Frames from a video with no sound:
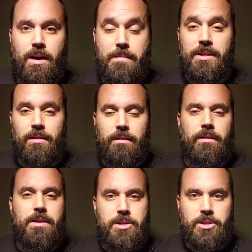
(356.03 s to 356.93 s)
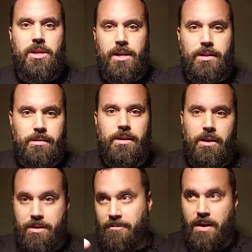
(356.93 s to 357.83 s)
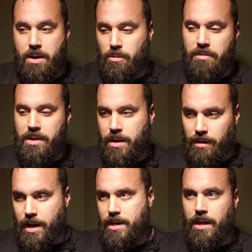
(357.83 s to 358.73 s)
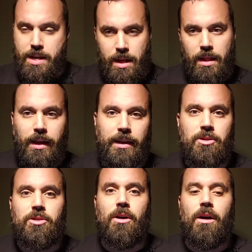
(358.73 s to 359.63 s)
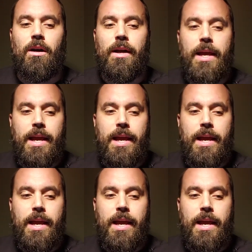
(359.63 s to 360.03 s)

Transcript: I mean, literally you just click, you find one that you like and you click install.